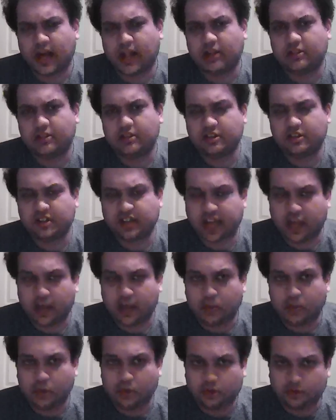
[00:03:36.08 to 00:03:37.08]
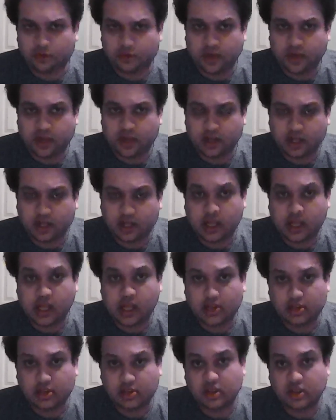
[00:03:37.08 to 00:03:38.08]
Alex is a Cowboys fan. He
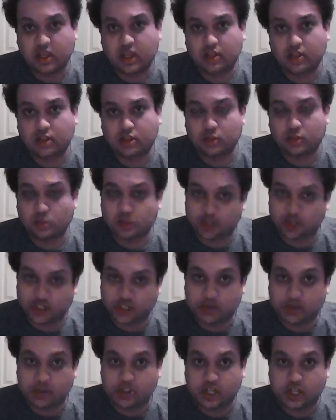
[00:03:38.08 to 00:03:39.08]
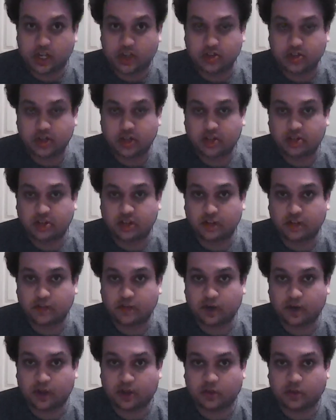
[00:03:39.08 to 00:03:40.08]
has seen what Jimmy Johnson has done
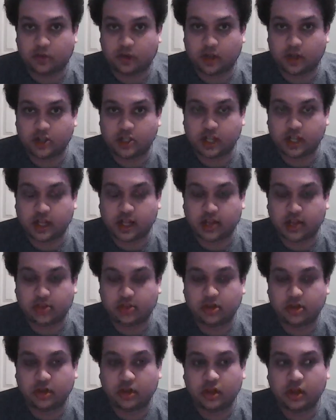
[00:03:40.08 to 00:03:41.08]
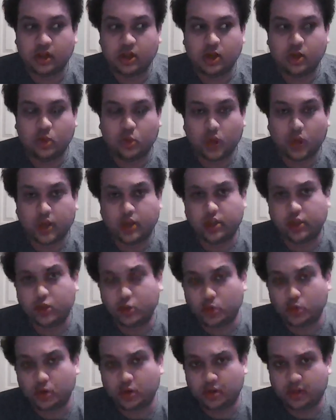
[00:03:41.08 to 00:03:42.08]
for his franchise. When
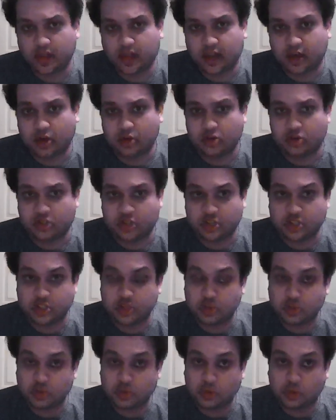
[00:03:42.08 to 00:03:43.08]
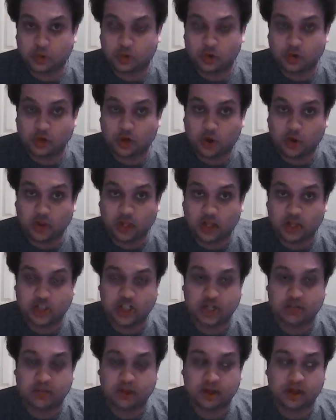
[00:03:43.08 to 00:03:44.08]
you were there, did you know that
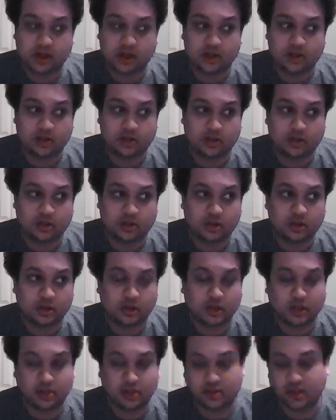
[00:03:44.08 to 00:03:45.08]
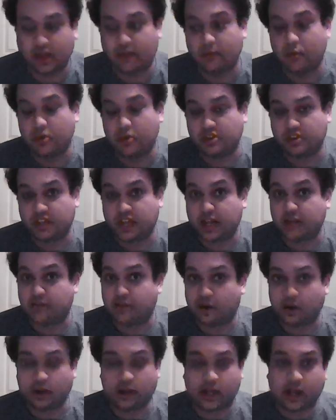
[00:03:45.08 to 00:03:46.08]
Jimmy, because everyone says he had a
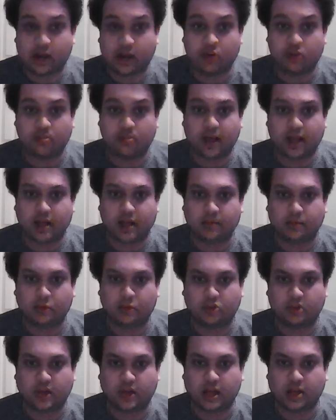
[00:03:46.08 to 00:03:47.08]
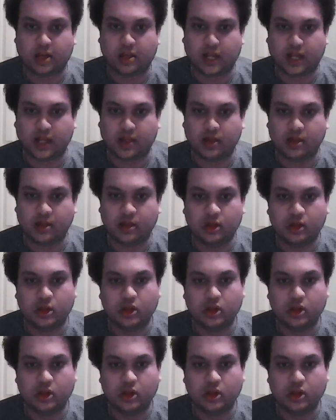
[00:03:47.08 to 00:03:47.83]
very charismatic personality,